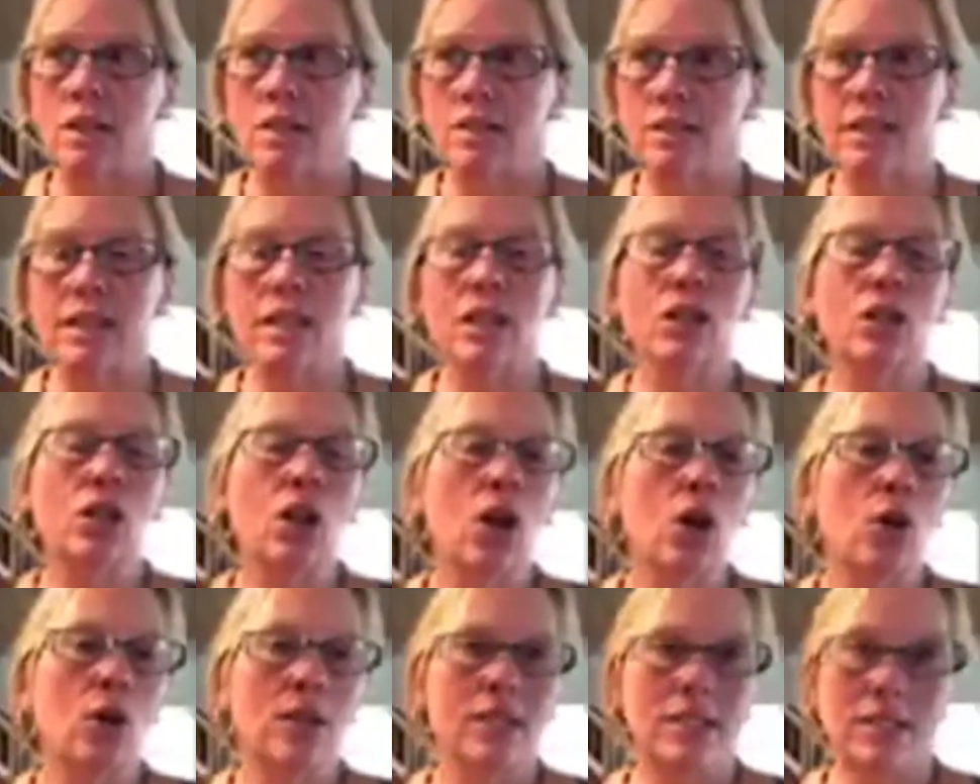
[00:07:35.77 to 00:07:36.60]
the
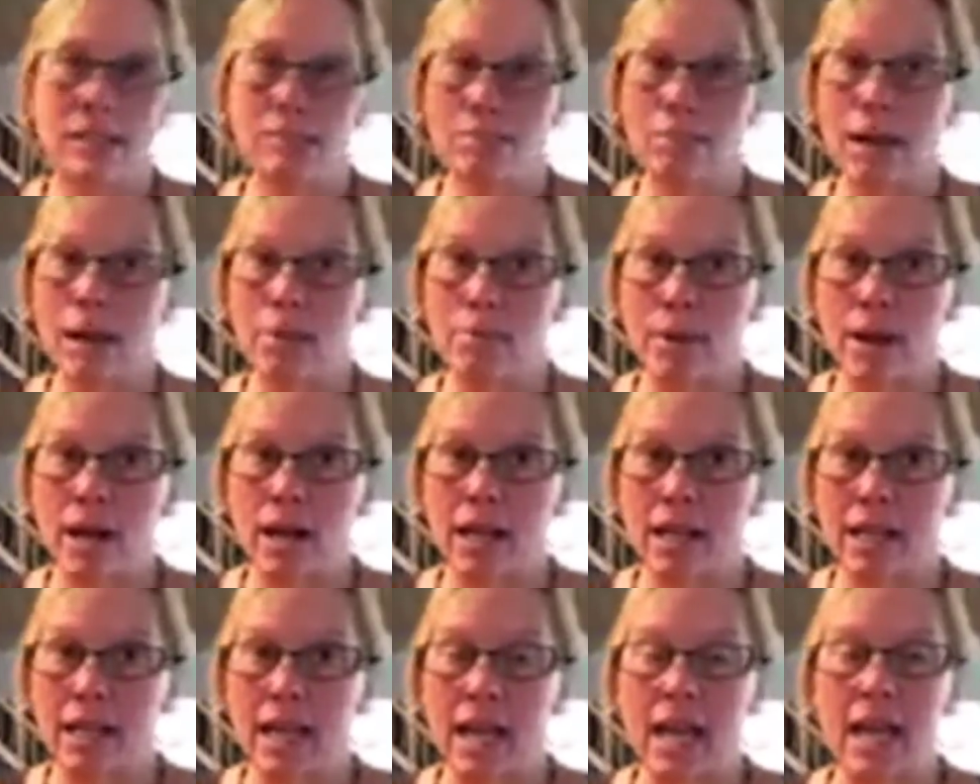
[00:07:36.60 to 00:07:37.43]
silicone is in my
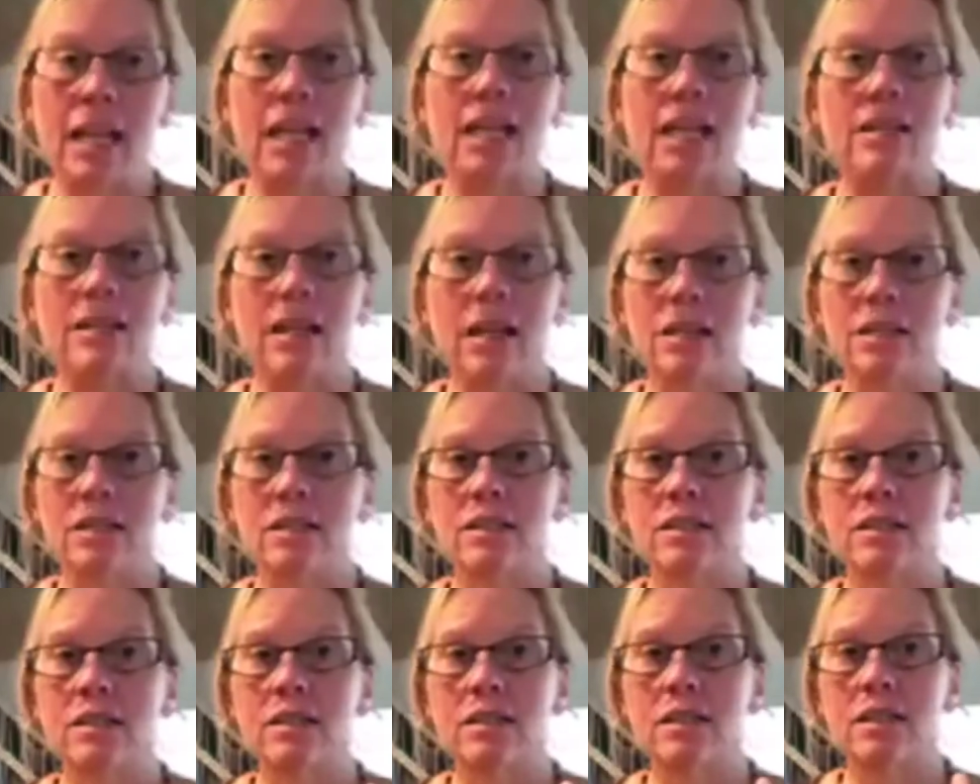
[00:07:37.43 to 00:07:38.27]
body, and it
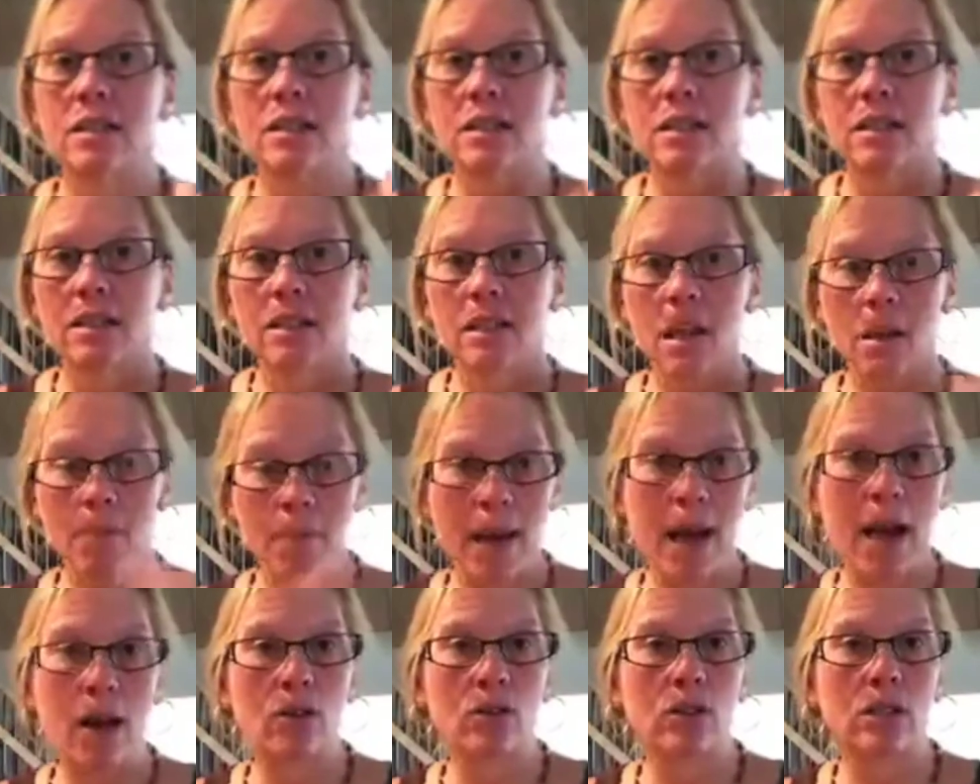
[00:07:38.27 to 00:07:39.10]
does
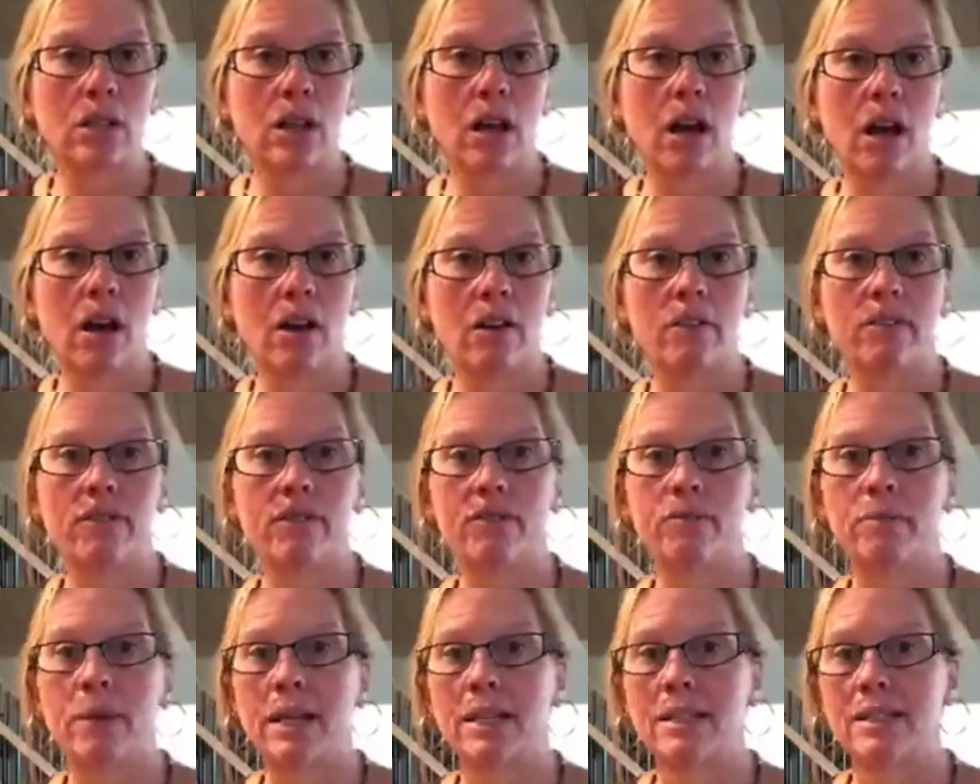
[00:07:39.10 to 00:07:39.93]
come out
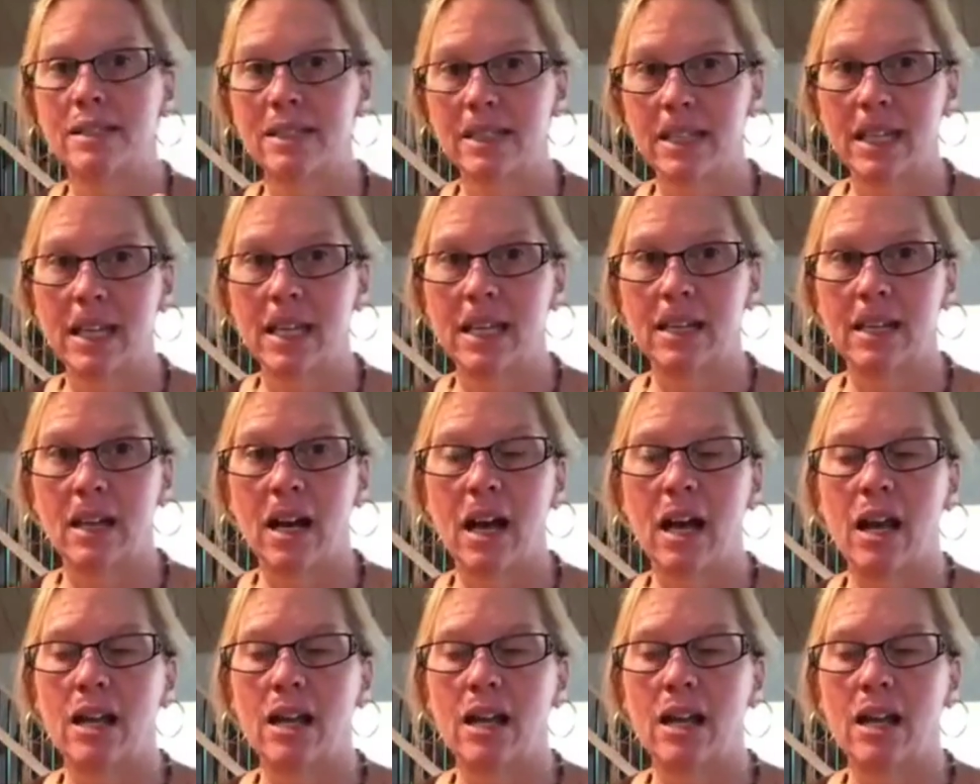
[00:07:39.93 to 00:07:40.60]
of my skin.